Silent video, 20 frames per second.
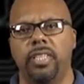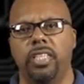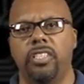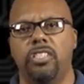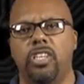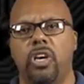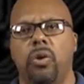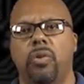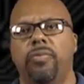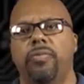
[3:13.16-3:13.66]

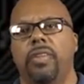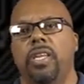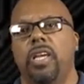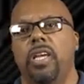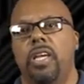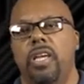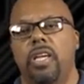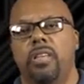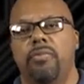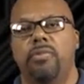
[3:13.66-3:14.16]
So,
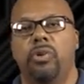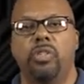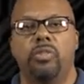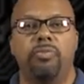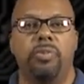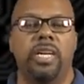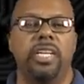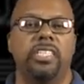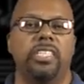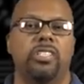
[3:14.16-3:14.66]

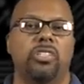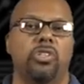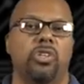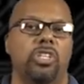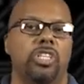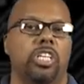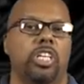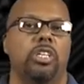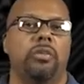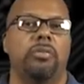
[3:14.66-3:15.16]
most basic
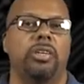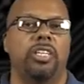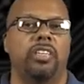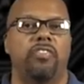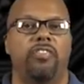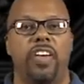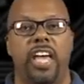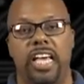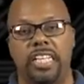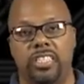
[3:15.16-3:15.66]
storage element,
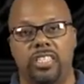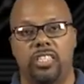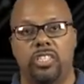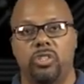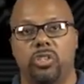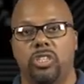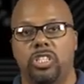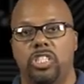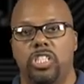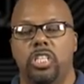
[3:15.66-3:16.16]
fastest
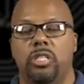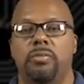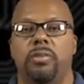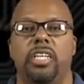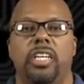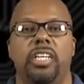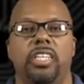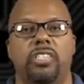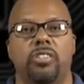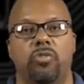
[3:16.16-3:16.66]
storage
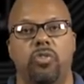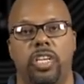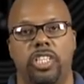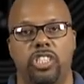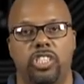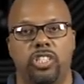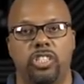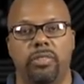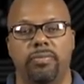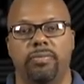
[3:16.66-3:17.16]
element is a
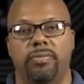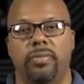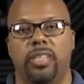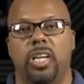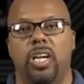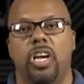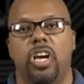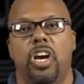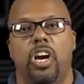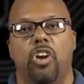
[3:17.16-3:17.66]
register.
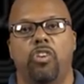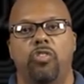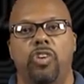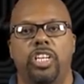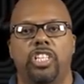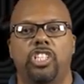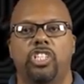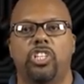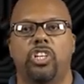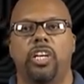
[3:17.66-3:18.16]
A
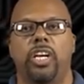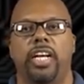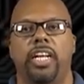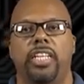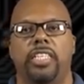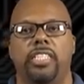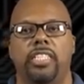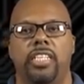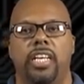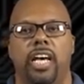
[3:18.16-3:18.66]
register,
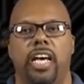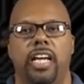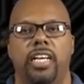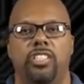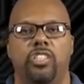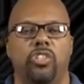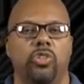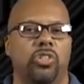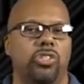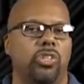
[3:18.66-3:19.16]
it
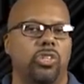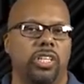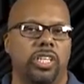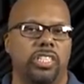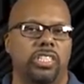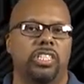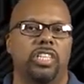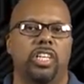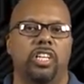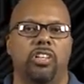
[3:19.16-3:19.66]
stores only
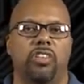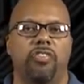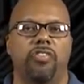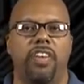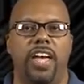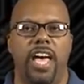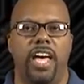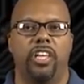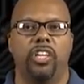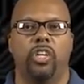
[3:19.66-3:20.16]
a single
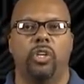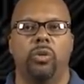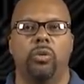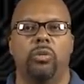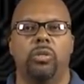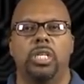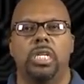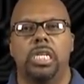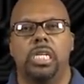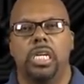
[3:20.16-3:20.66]
value.
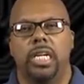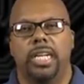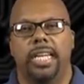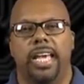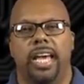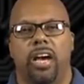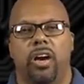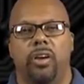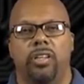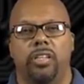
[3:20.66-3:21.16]

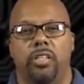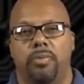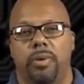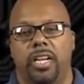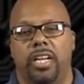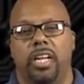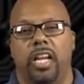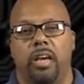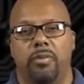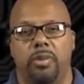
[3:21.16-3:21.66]
Now,
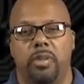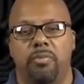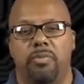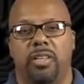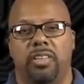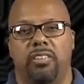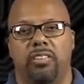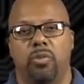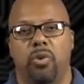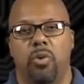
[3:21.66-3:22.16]
depending on how many
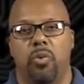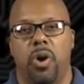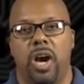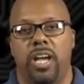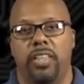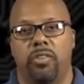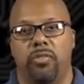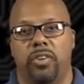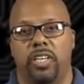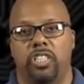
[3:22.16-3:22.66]
bits
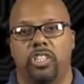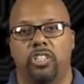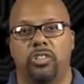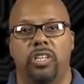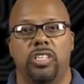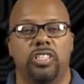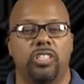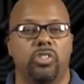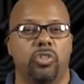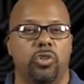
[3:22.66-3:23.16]
wide the register
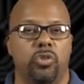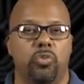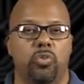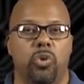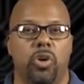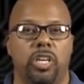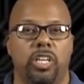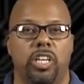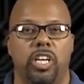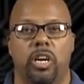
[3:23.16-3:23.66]
is, it stores
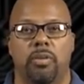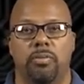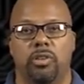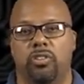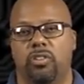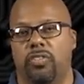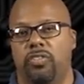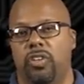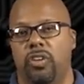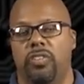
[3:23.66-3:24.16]
one number.
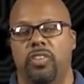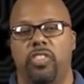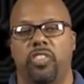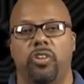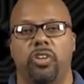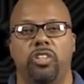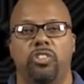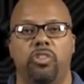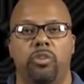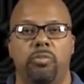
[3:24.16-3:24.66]
So if you have a
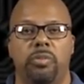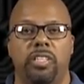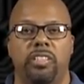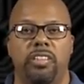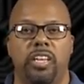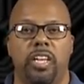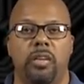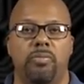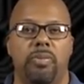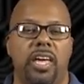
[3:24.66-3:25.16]
32-bit
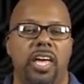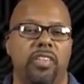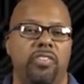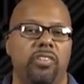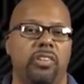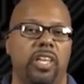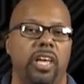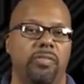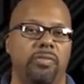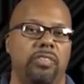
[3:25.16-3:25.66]
data path,
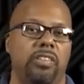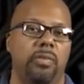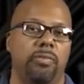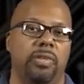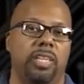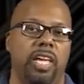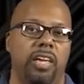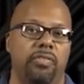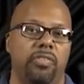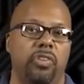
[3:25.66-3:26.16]
you'll
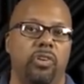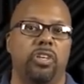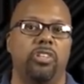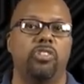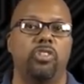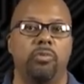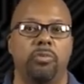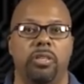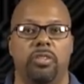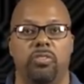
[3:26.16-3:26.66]
typically have
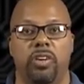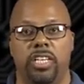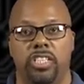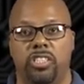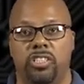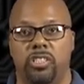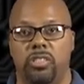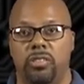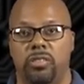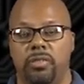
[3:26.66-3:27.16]
32-bit
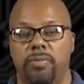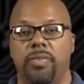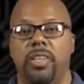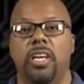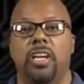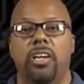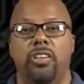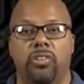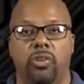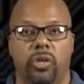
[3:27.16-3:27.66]
registers.
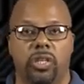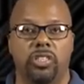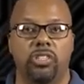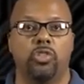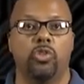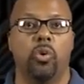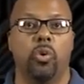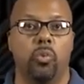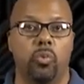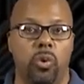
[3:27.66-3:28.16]
So it can
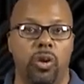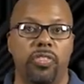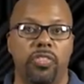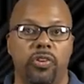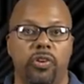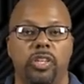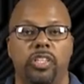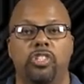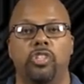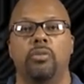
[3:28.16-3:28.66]
store one
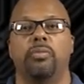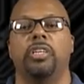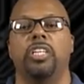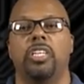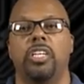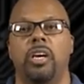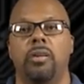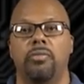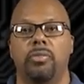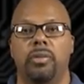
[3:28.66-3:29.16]
32-bit
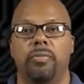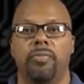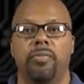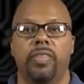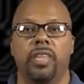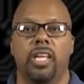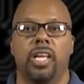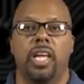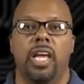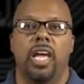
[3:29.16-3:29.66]
number.
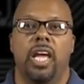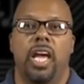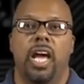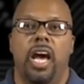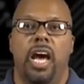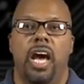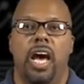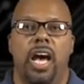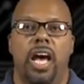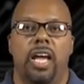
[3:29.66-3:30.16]

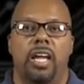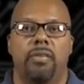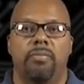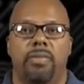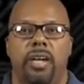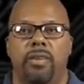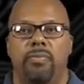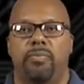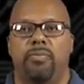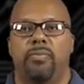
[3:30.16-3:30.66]
It
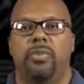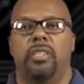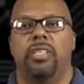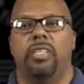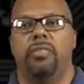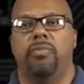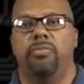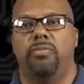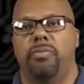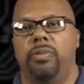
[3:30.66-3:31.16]

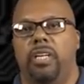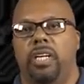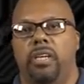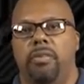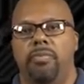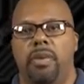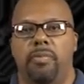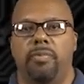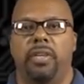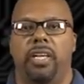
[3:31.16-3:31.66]

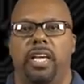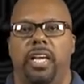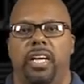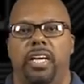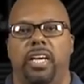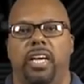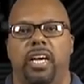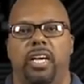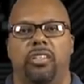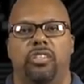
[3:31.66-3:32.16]
might
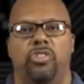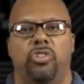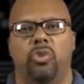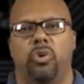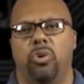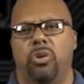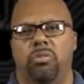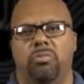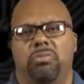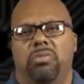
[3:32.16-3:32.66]
be a
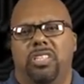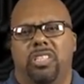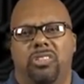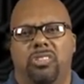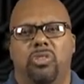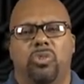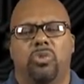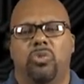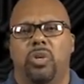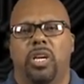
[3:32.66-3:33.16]

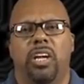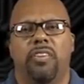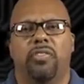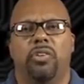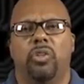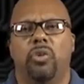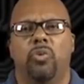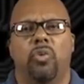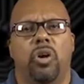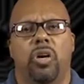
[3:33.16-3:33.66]
stores
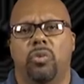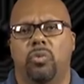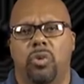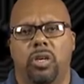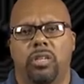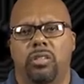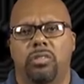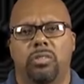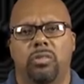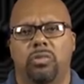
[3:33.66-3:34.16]
whatever you want,
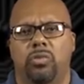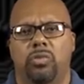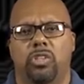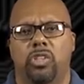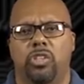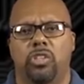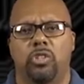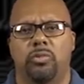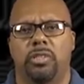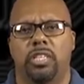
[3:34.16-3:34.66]
one
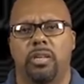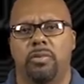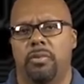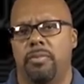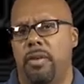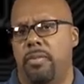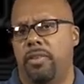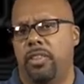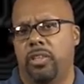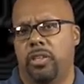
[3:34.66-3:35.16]
32-bit number.
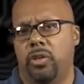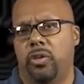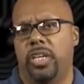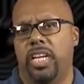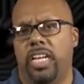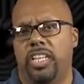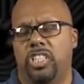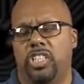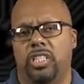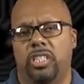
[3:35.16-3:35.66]
Maybe the
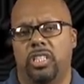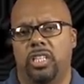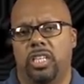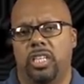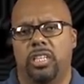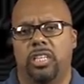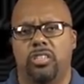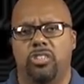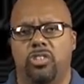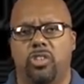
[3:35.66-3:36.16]
location
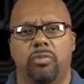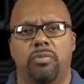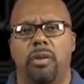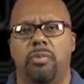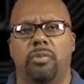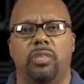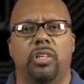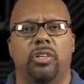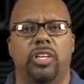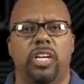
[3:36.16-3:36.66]
in a certain
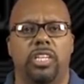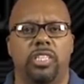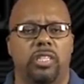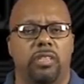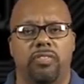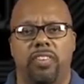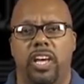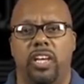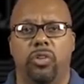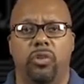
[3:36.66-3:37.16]
memory location,
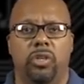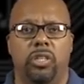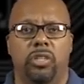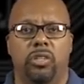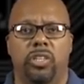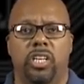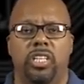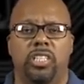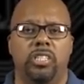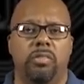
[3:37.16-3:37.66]
the value in a
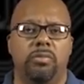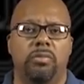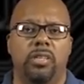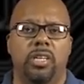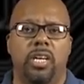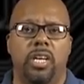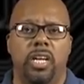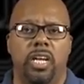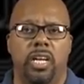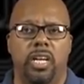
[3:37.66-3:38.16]
location
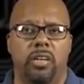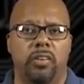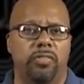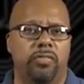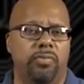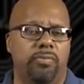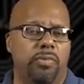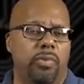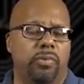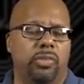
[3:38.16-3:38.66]
in a
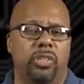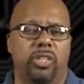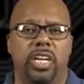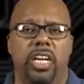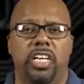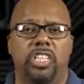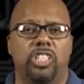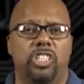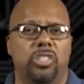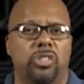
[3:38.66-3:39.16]
memory
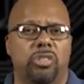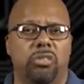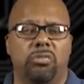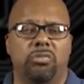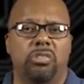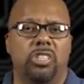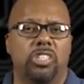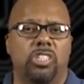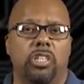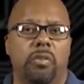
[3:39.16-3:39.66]
location, or
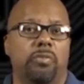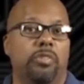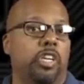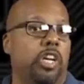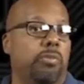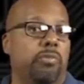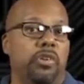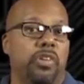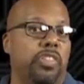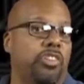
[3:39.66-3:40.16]
some
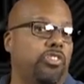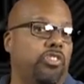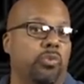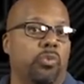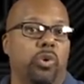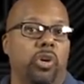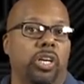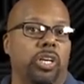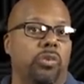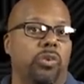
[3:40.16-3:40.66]
number that you're
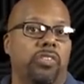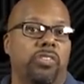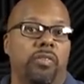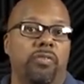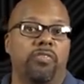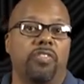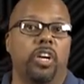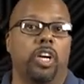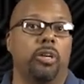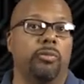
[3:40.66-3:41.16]
working with,
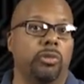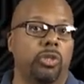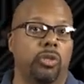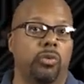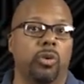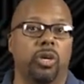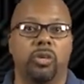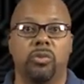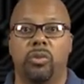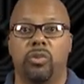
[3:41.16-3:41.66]
some variable
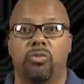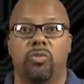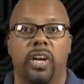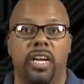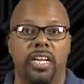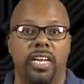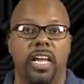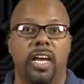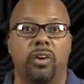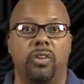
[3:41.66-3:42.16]
you're working with
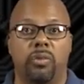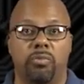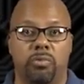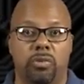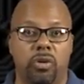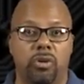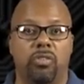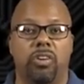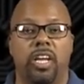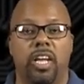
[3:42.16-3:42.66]
right now in the
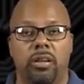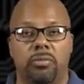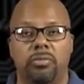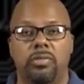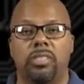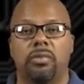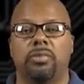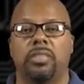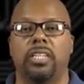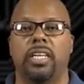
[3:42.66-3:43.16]
program,
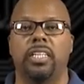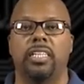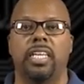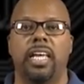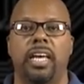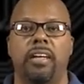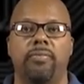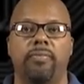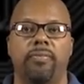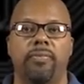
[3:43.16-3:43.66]
something like
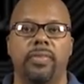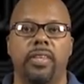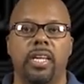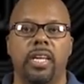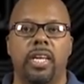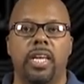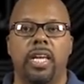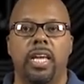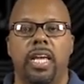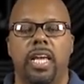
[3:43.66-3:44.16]
that.
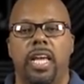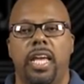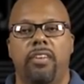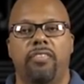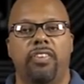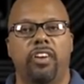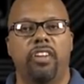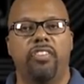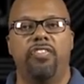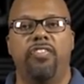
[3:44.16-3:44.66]

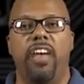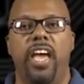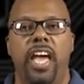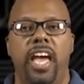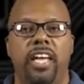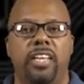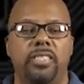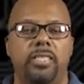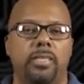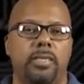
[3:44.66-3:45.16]
Very
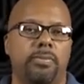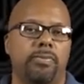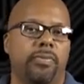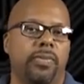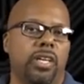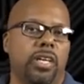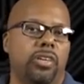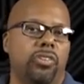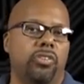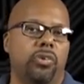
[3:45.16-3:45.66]
fast.
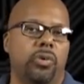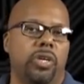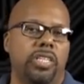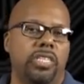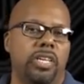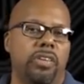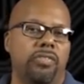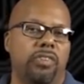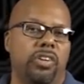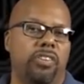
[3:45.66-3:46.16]
So when I
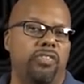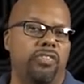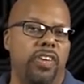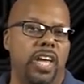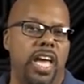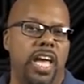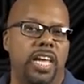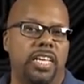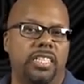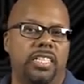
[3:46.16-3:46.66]
say very
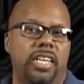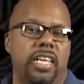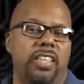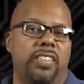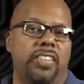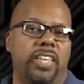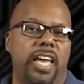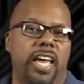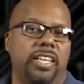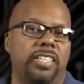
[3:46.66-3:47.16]
fast,
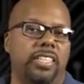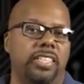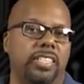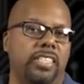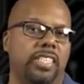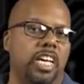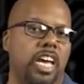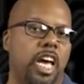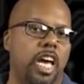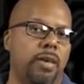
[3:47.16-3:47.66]
the access
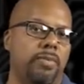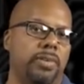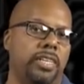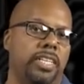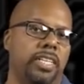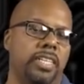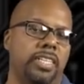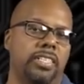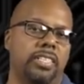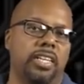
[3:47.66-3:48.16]
time
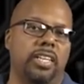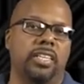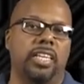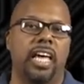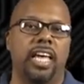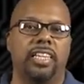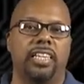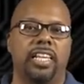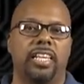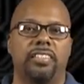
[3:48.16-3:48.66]
is a
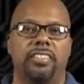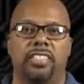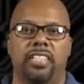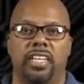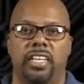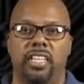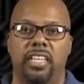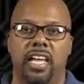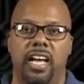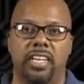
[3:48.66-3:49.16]
lot less than
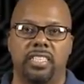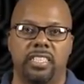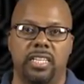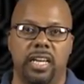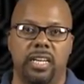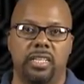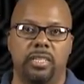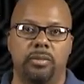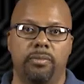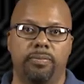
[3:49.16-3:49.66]
a clock
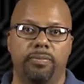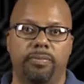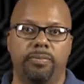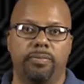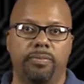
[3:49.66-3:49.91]
cycle.